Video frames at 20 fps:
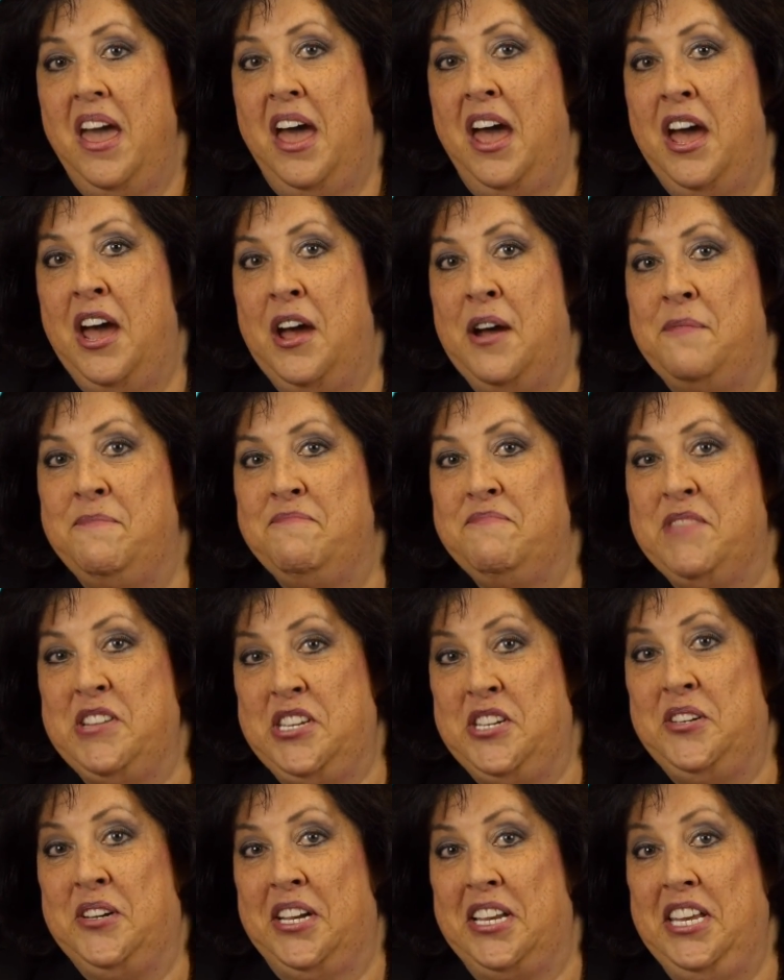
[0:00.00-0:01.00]
Um,
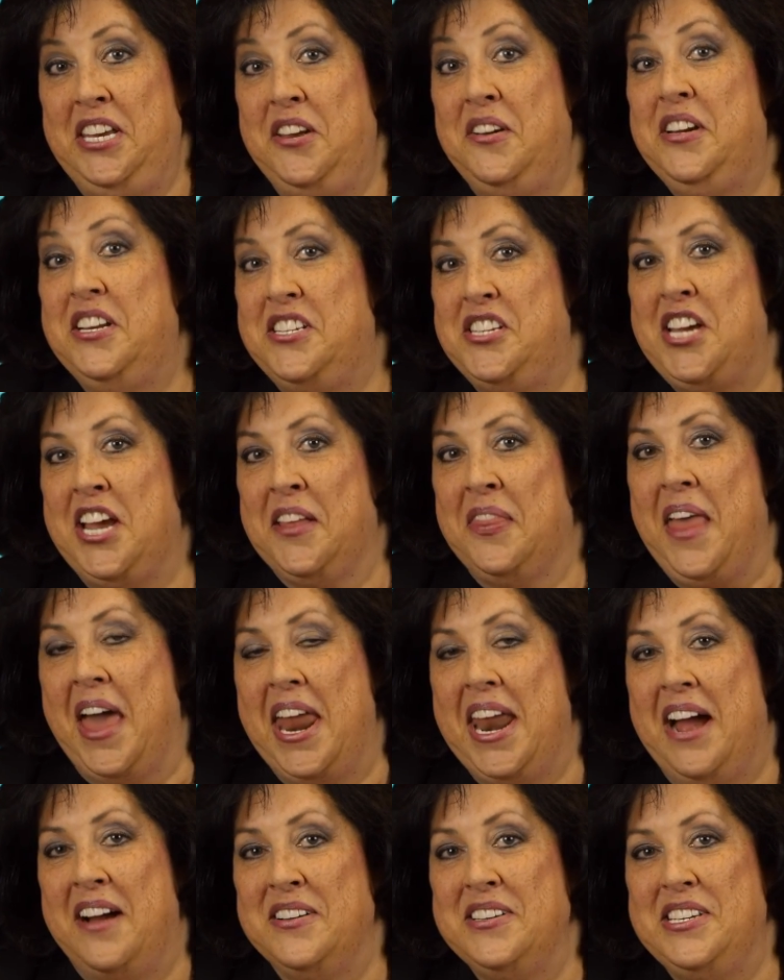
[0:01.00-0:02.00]
but you can, you can check
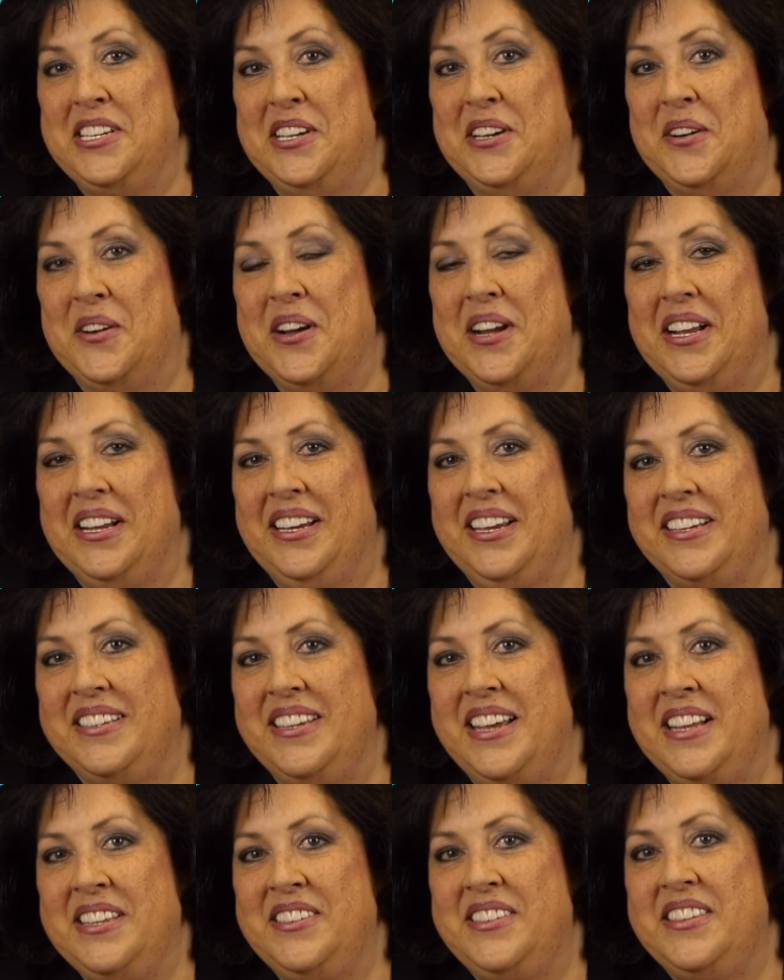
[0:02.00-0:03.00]
that out too, because
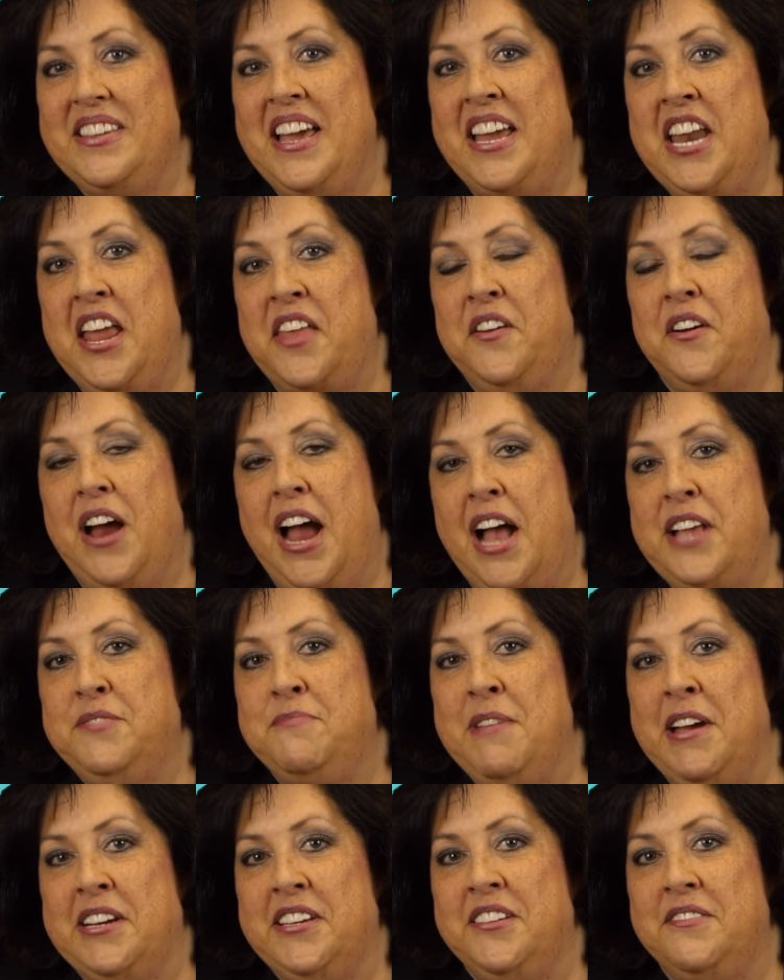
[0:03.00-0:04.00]
that's another
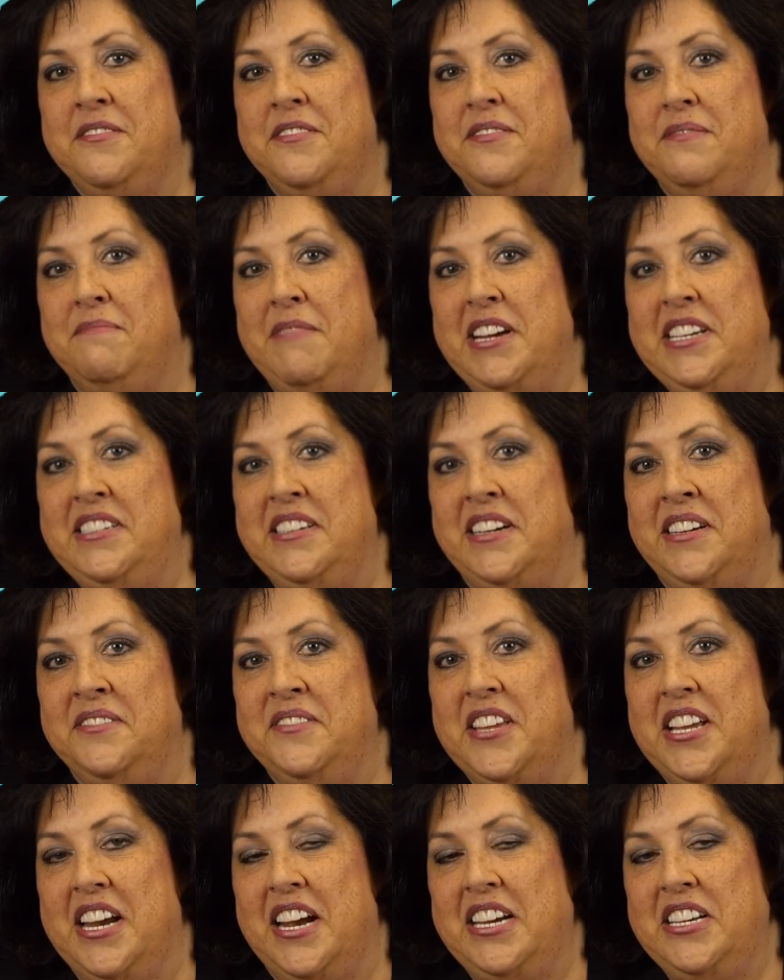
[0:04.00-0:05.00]
aspect of myself
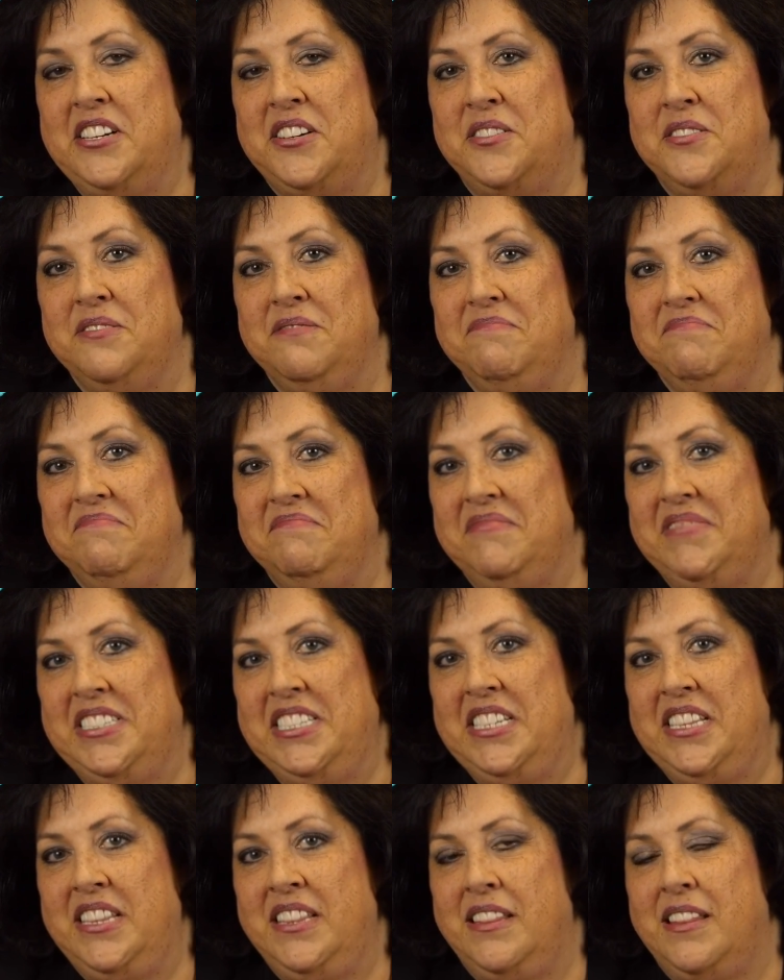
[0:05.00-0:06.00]
that I don't,
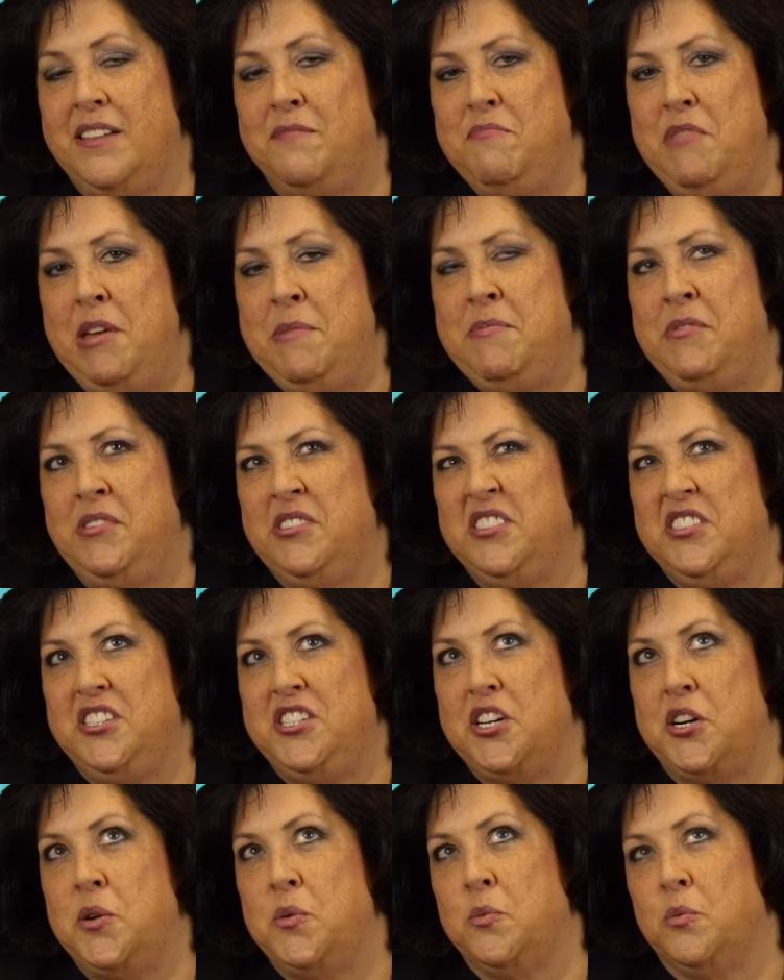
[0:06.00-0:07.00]
that people
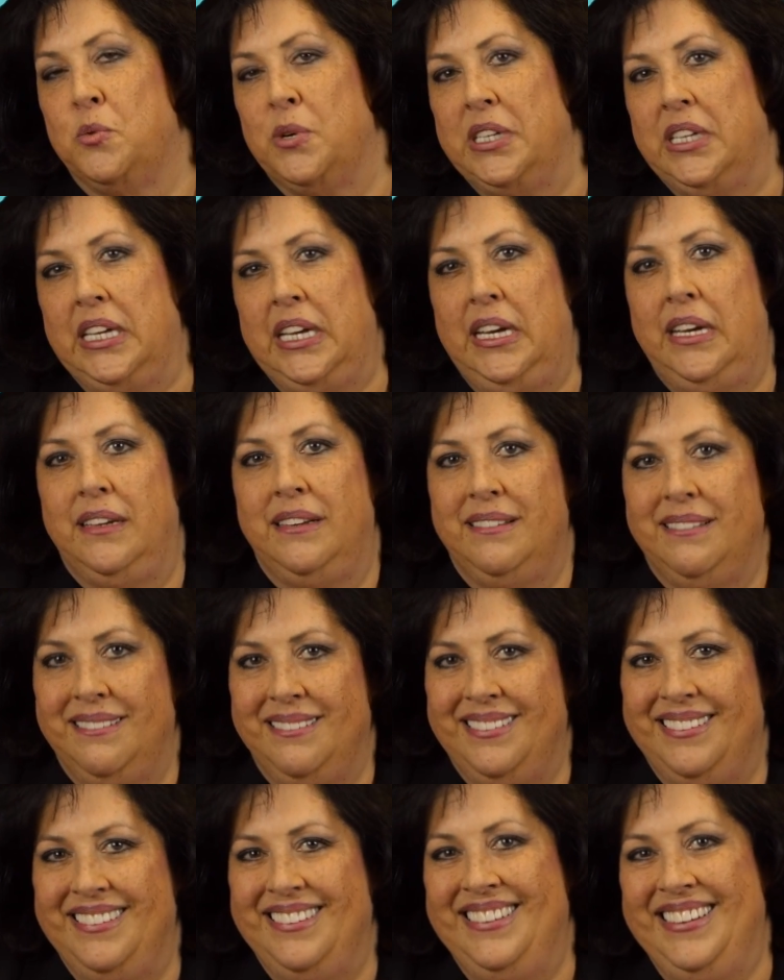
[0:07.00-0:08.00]
don't really
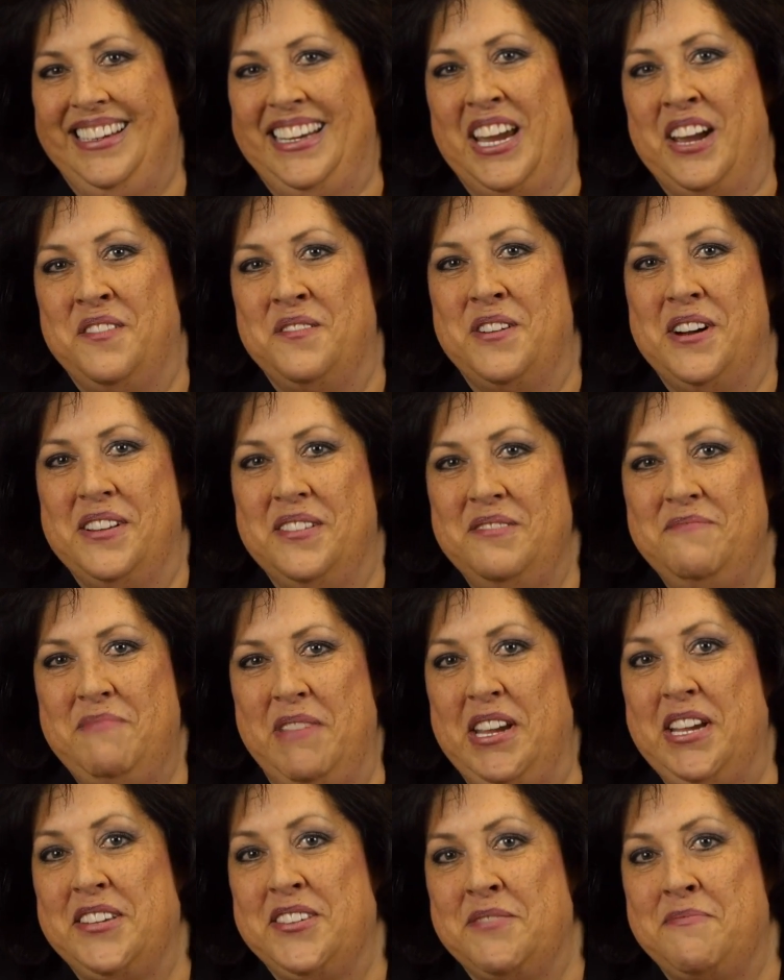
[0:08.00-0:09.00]
get
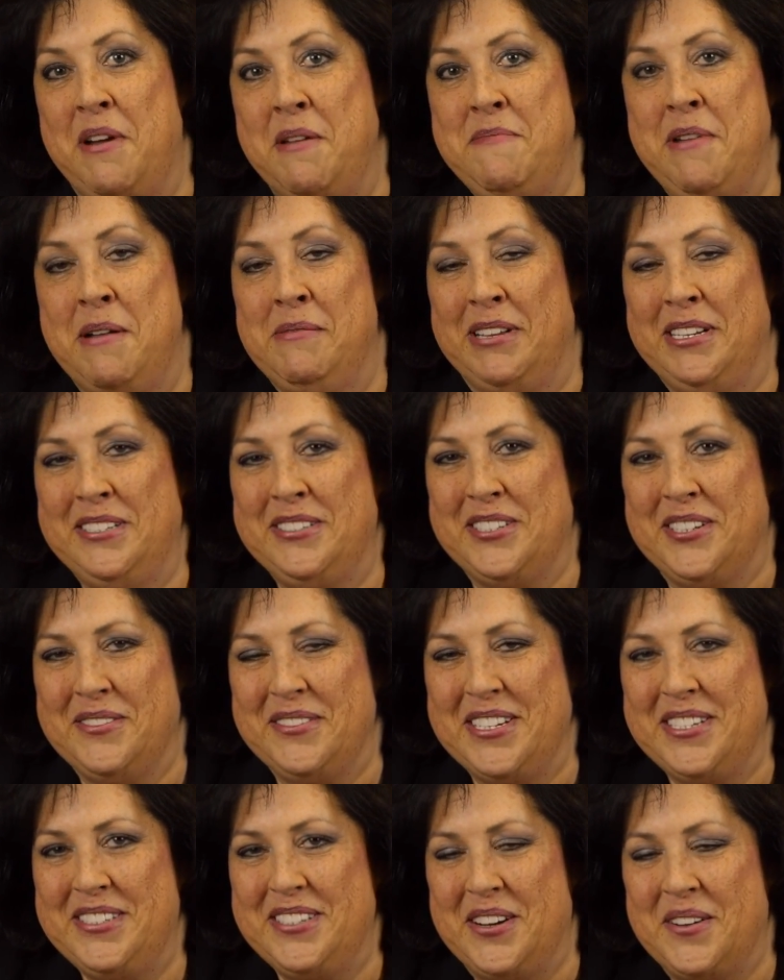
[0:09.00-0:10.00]
because of my public
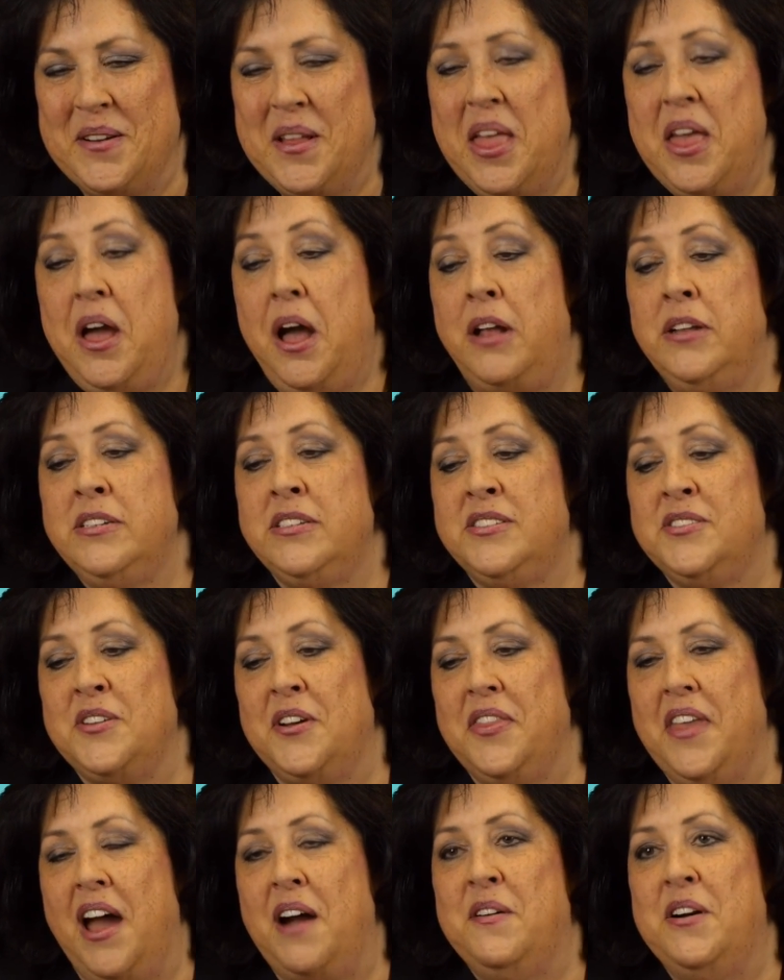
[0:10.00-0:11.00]
service. So I'll just
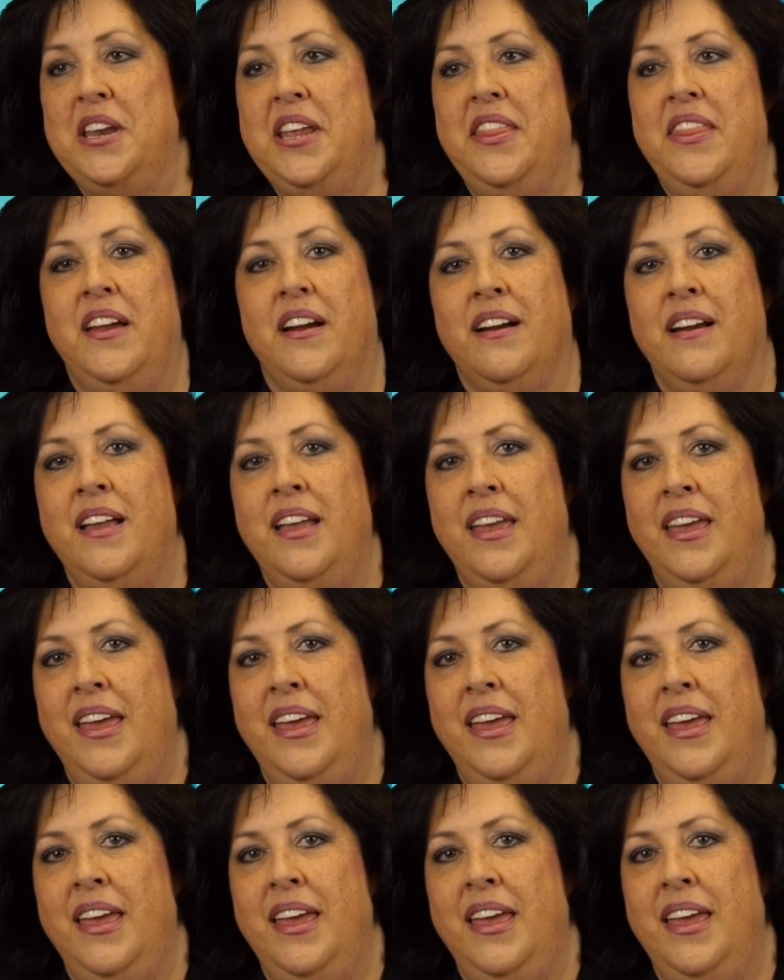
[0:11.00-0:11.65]
throw that one in there.